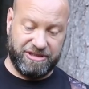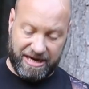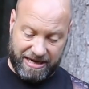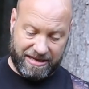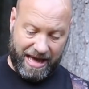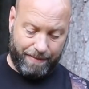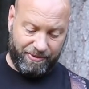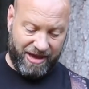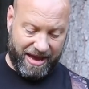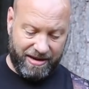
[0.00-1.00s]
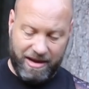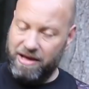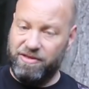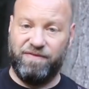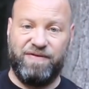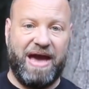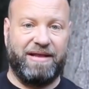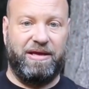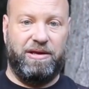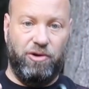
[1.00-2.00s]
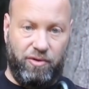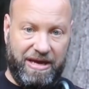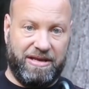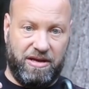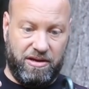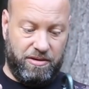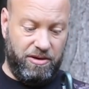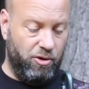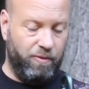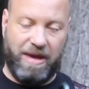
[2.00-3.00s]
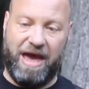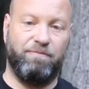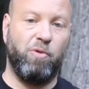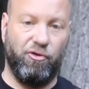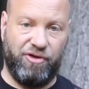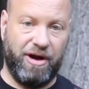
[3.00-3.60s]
And then on top of that, the fact that you get to, you know, have both